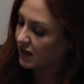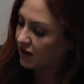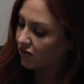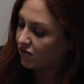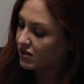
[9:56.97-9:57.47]

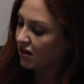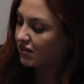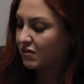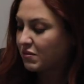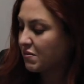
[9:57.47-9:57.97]
It'll go down
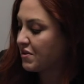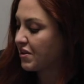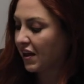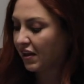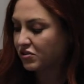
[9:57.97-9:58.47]
in maybe
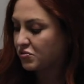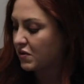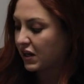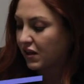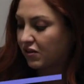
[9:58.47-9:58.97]
like
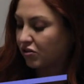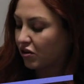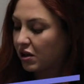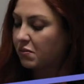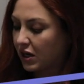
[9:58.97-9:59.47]
20,
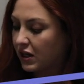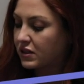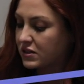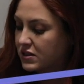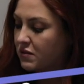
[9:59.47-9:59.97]
30
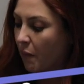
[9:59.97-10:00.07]
minutes.